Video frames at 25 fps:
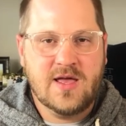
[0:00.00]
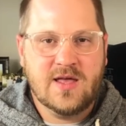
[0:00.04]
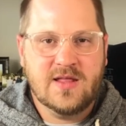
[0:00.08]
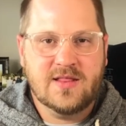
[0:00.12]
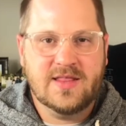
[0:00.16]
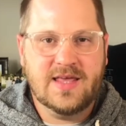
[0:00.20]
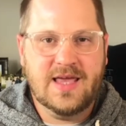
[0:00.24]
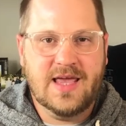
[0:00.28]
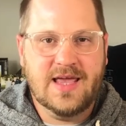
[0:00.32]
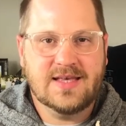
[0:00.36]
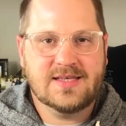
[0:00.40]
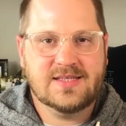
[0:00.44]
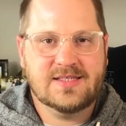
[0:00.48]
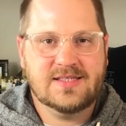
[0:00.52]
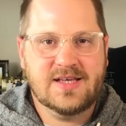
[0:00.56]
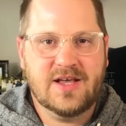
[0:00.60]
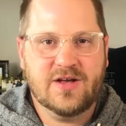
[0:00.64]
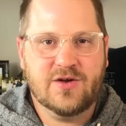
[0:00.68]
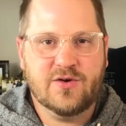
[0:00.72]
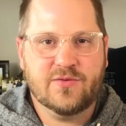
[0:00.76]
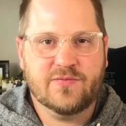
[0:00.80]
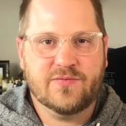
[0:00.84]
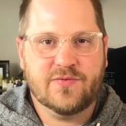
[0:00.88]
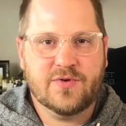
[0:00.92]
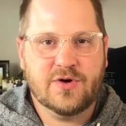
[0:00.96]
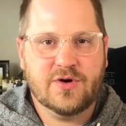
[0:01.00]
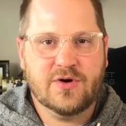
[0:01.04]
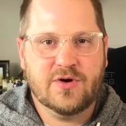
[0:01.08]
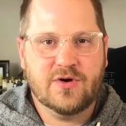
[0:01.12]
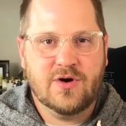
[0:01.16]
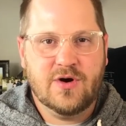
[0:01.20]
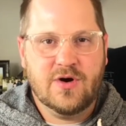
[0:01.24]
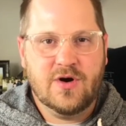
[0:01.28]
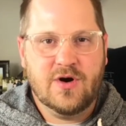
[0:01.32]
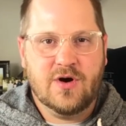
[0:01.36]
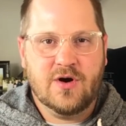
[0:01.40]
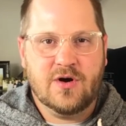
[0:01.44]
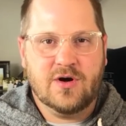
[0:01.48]
The silver
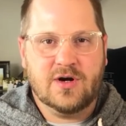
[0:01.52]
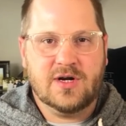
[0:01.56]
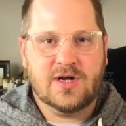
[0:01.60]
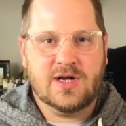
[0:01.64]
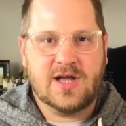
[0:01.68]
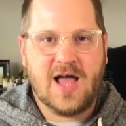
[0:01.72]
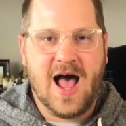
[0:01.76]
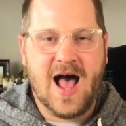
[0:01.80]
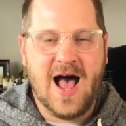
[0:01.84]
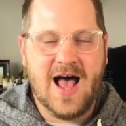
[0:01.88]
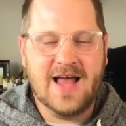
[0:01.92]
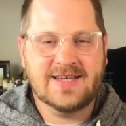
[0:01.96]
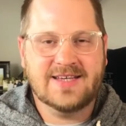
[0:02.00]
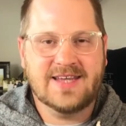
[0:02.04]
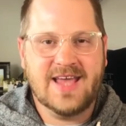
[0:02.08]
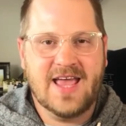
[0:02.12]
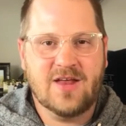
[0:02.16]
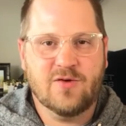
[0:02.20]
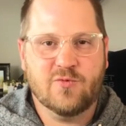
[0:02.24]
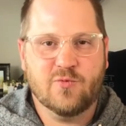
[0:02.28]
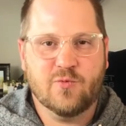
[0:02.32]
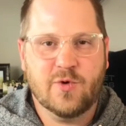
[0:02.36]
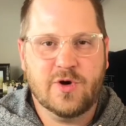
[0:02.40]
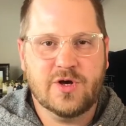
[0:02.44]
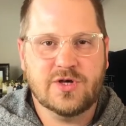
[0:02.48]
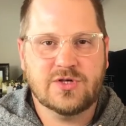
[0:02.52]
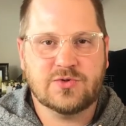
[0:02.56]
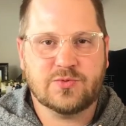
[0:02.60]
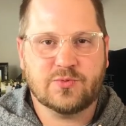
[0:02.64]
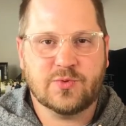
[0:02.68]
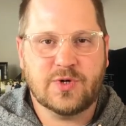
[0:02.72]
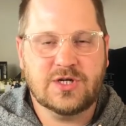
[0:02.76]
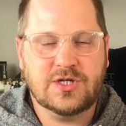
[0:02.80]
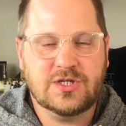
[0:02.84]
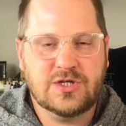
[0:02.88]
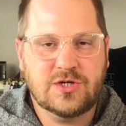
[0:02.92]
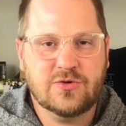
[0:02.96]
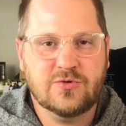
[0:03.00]
content was
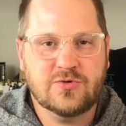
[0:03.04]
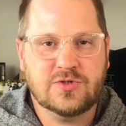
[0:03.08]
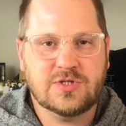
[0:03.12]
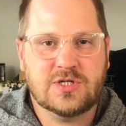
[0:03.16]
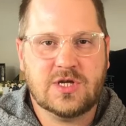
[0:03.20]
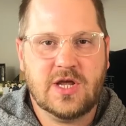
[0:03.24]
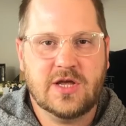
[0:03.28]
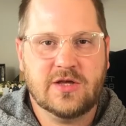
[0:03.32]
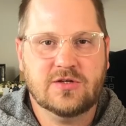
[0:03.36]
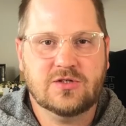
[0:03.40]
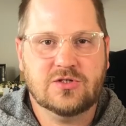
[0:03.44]
reduced